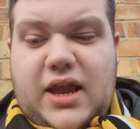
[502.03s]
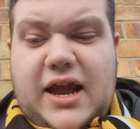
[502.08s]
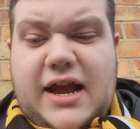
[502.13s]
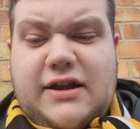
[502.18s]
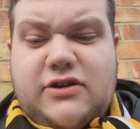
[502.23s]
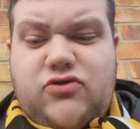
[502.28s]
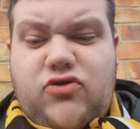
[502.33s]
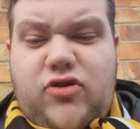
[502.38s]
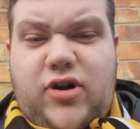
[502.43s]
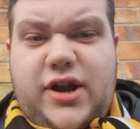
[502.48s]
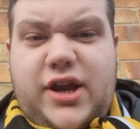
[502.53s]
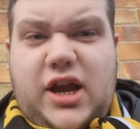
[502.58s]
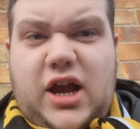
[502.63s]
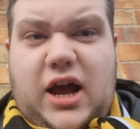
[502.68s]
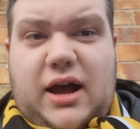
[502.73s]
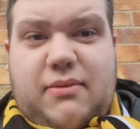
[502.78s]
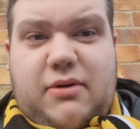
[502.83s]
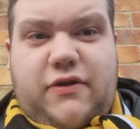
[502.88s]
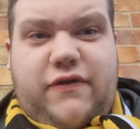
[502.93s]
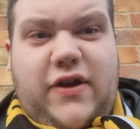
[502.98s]
As for Great
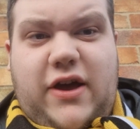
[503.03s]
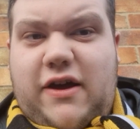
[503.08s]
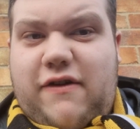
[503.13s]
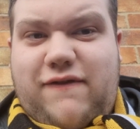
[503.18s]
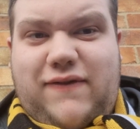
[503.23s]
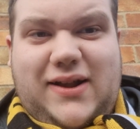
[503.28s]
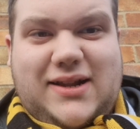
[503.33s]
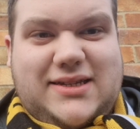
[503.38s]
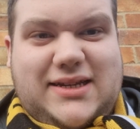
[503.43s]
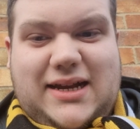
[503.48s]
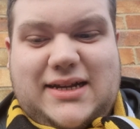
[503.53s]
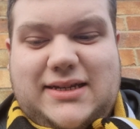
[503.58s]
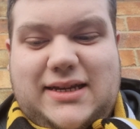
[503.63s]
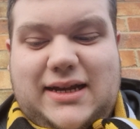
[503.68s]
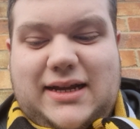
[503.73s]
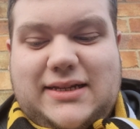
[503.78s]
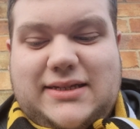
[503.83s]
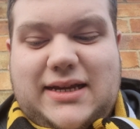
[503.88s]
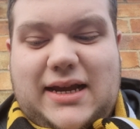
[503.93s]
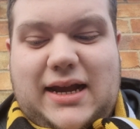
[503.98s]
Yarmouth,
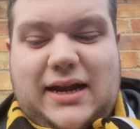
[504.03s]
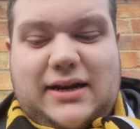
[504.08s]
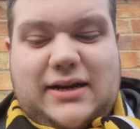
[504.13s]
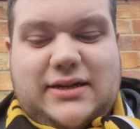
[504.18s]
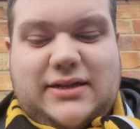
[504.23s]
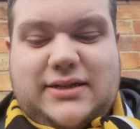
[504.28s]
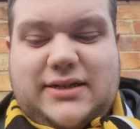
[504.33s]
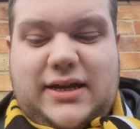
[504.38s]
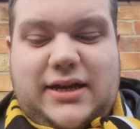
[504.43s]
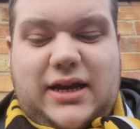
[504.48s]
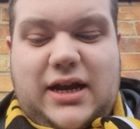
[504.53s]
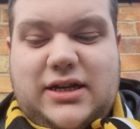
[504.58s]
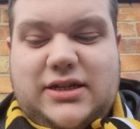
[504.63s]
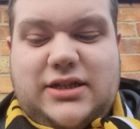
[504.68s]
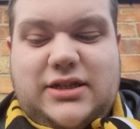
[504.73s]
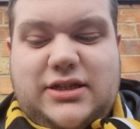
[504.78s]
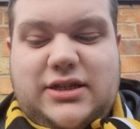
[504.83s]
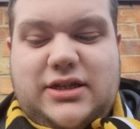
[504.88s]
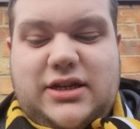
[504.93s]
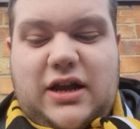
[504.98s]
fantastic attack, and as I say,
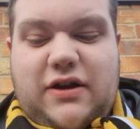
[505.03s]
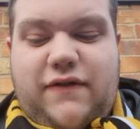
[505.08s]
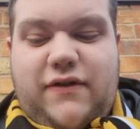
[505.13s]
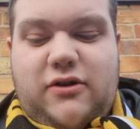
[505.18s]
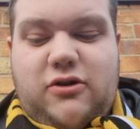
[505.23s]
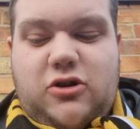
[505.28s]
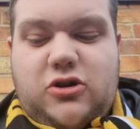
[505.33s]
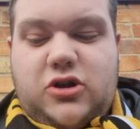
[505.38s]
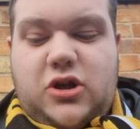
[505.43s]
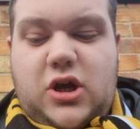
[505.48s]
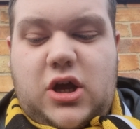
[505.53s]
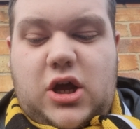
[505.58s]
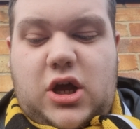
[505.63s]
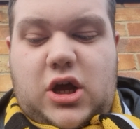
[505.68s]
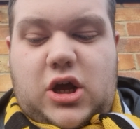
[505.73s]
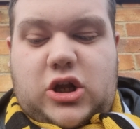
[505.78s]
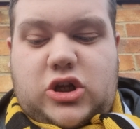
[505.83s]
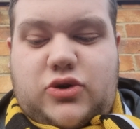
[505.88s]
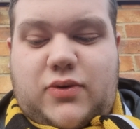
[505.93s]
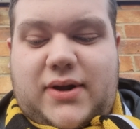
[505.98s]
Cousins and Duffield on
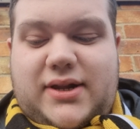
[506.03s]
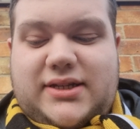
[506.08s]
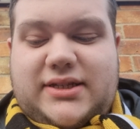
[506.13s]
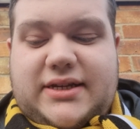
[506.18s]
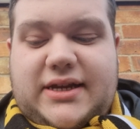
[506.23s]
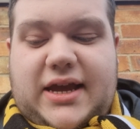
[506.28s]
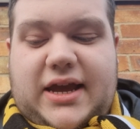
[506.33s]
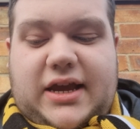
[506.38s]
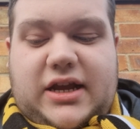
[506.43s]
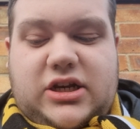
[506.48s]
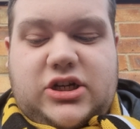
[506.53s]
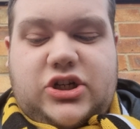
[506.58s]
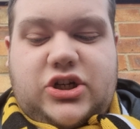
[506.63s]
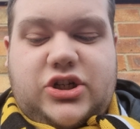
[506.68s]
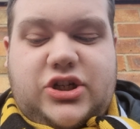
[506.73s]
20 each.